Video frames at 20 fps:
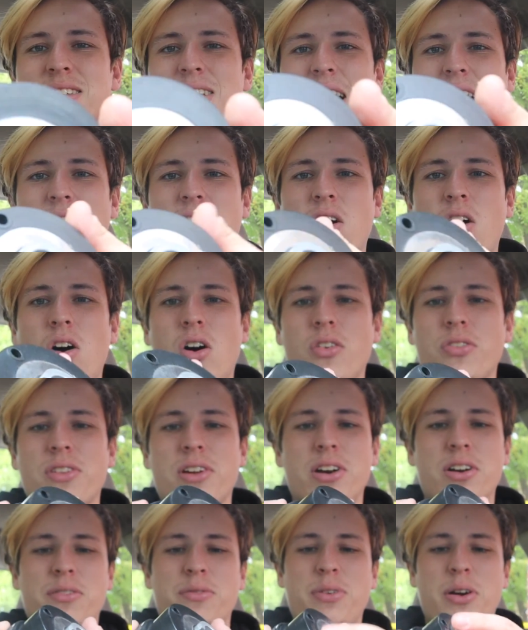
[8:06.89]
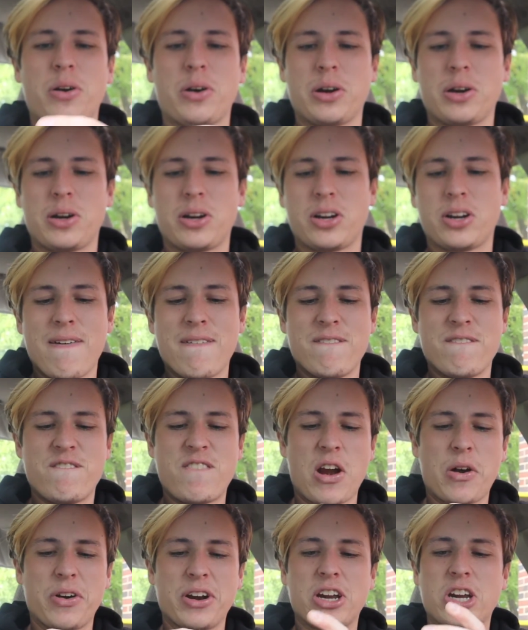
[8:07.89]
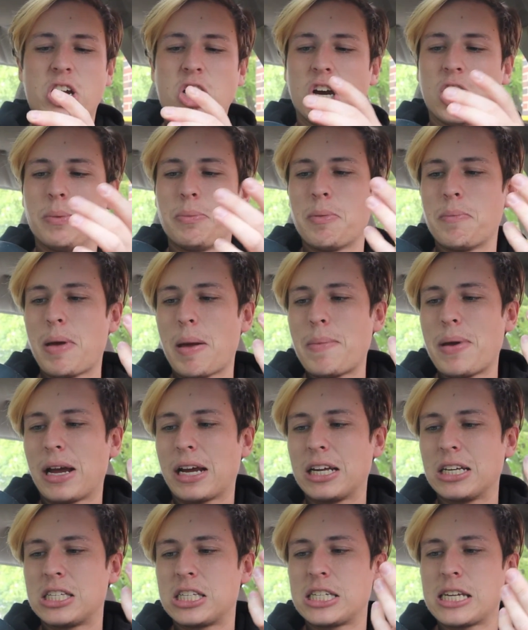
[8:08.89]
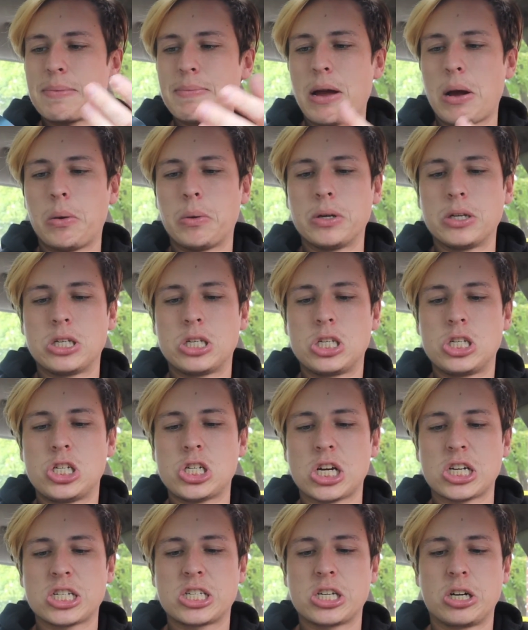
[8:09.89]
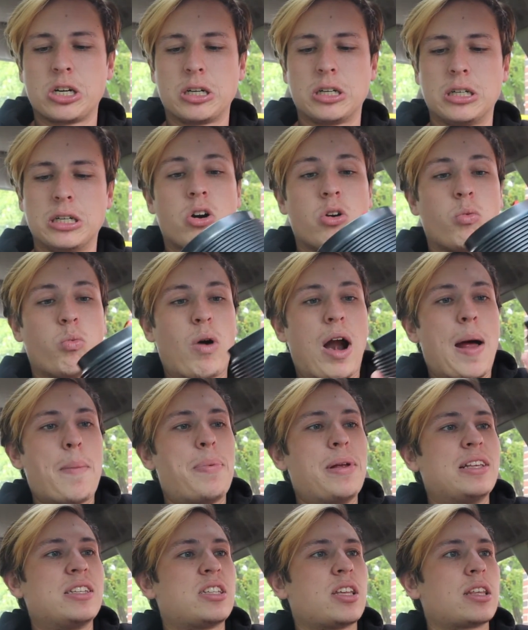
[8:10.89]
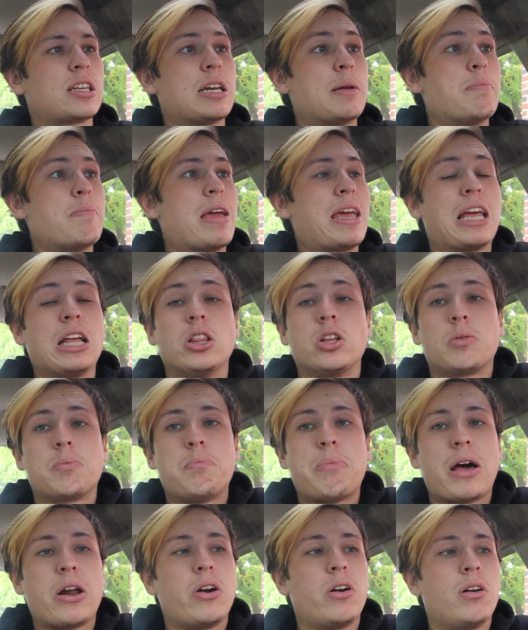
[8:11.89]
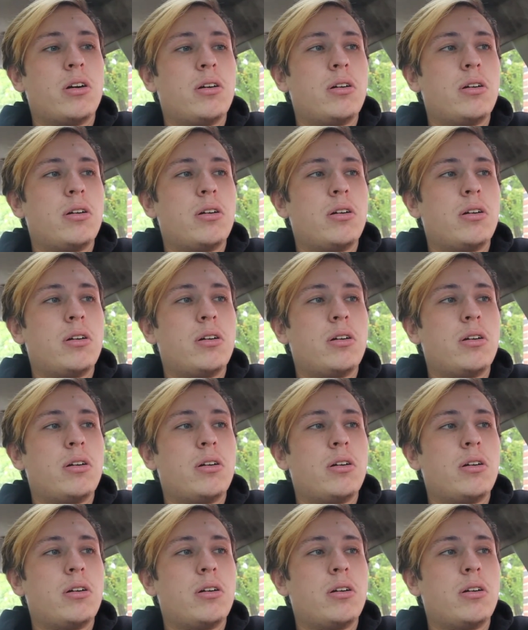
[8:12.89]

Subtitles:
not on there very good, but maybe I could somehow adjust it or wrap it in something to make it look better.